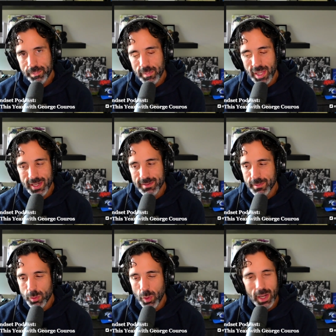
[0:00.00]
And
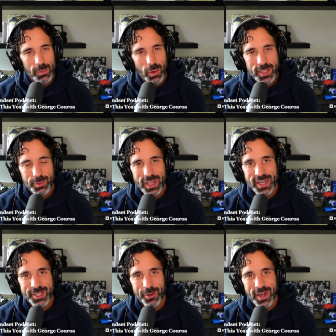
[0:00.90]
once we hit a
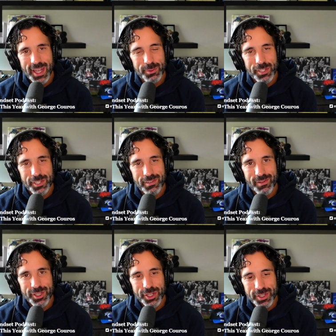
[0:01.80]
certain age, we
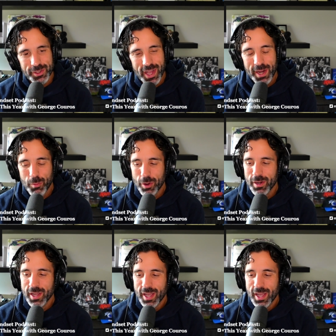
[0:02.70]
shouldn't do that anymore.